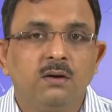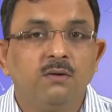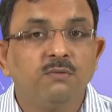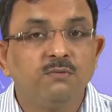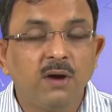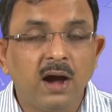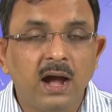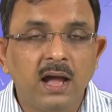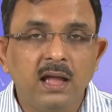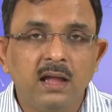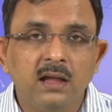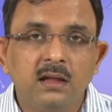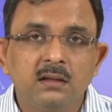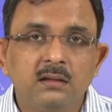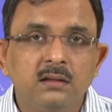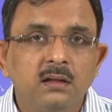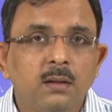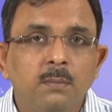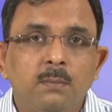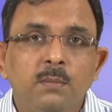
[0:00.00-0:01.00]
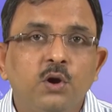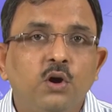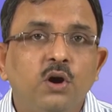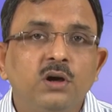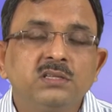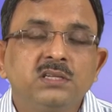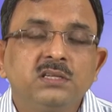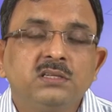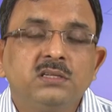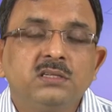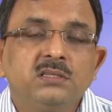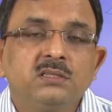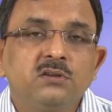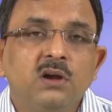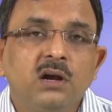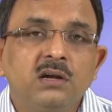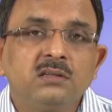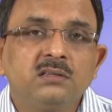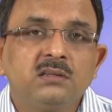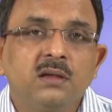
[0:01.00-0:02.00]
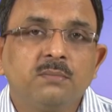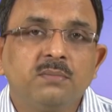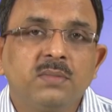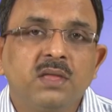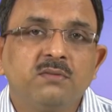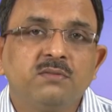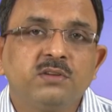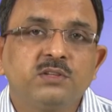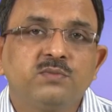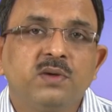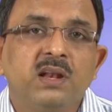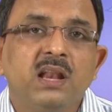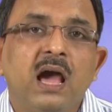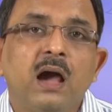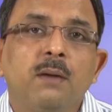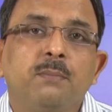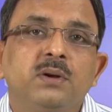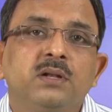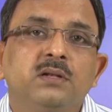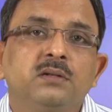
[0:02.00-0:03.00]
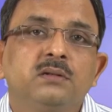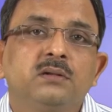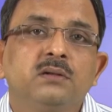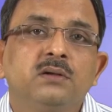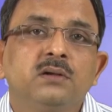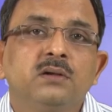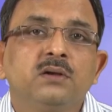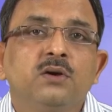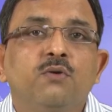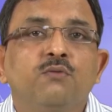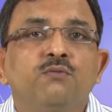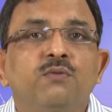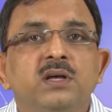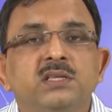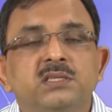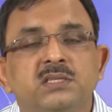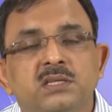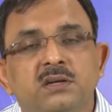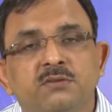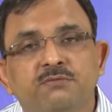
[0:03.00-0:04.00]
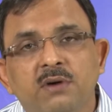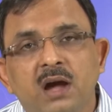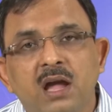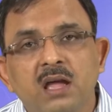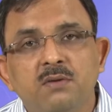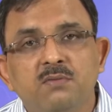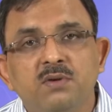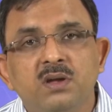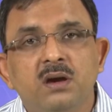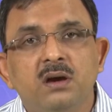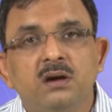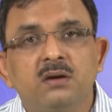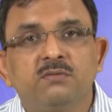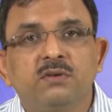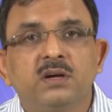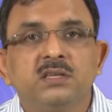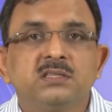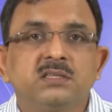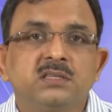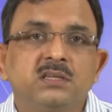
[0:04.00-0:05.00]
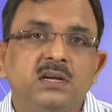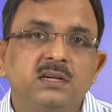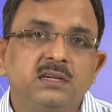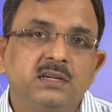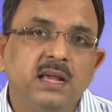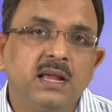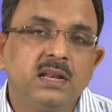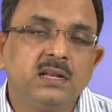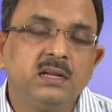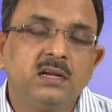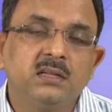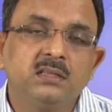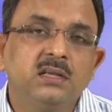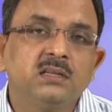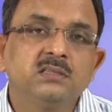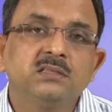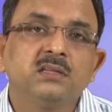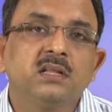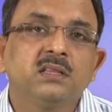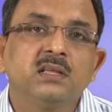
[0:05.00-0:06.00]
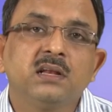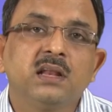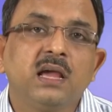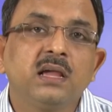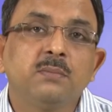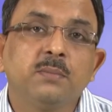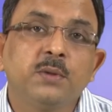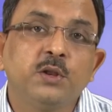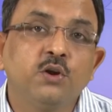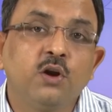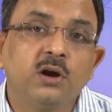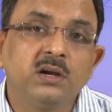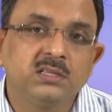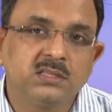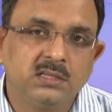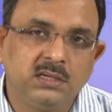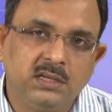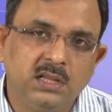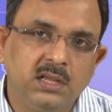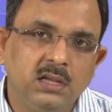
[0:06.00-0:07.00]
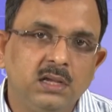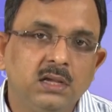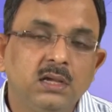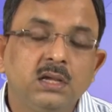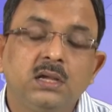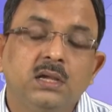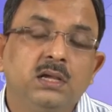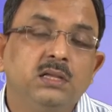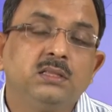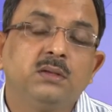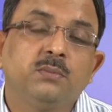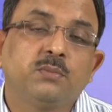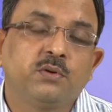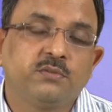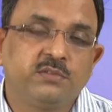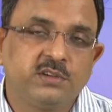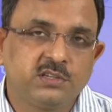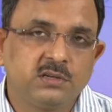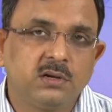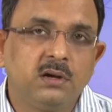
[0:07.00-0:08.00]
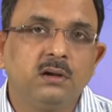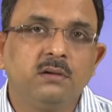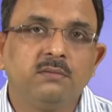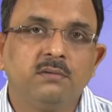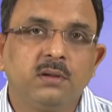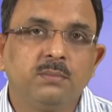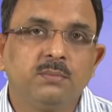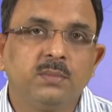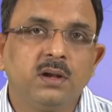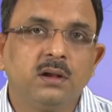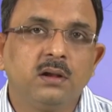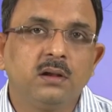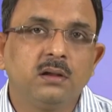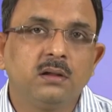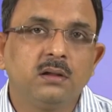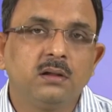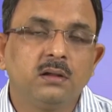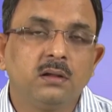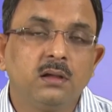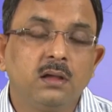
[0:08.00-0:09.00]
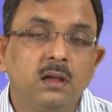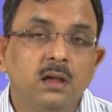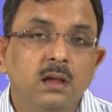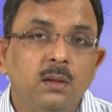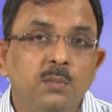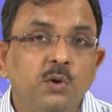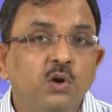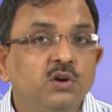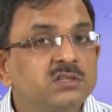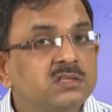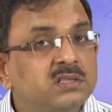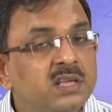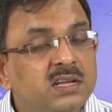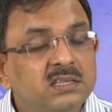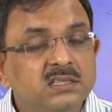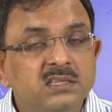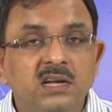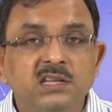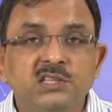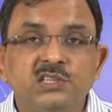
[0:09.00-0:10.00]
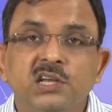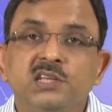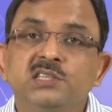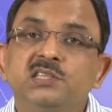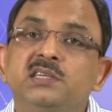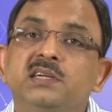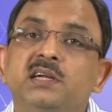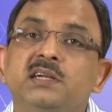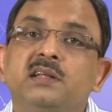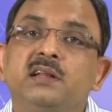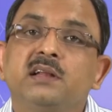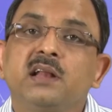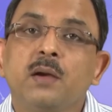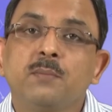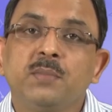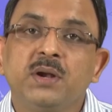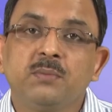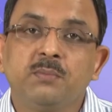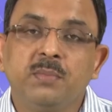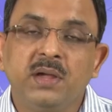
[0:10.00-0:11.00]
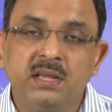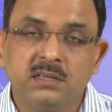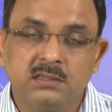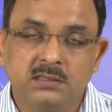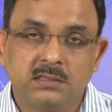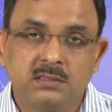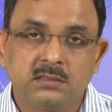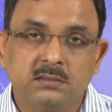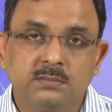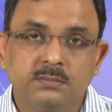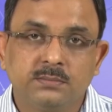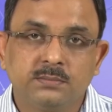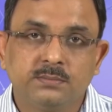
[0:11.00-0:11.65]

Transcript: Why? Because it is not something which will happen once in a 5 year, once in a 10 year, there is nothing like periodicity in the professional development because things are changing at a rapid pace.